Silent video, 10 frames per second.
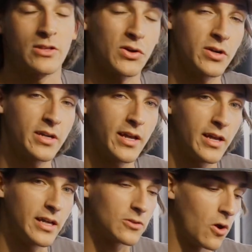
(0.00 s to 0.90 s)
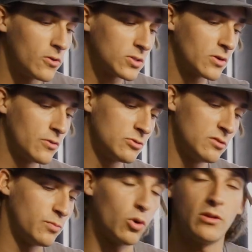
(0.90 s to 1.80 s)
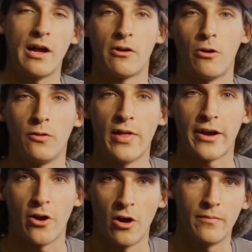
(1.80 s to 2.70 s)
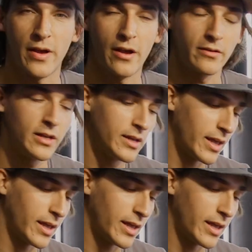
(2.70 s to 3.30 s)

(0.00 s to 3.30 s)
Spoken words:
Third, it's also going to pull out all of that compound